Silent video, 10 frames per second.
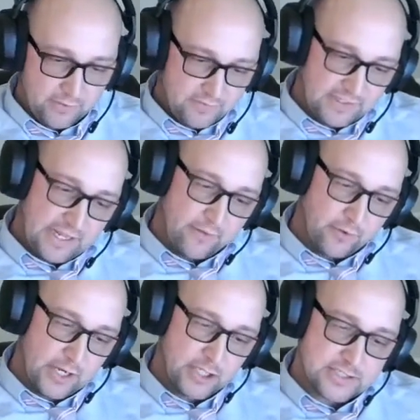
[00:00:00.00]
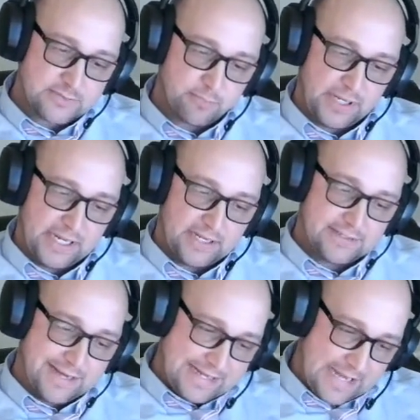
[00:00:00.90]
together and just be a
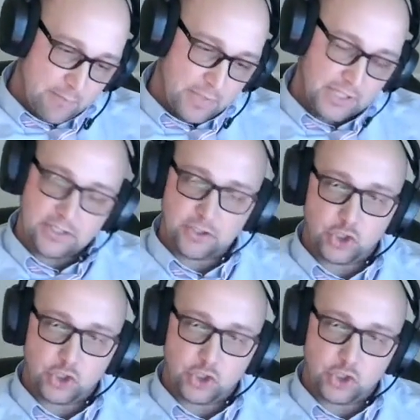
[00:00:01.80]
dynamic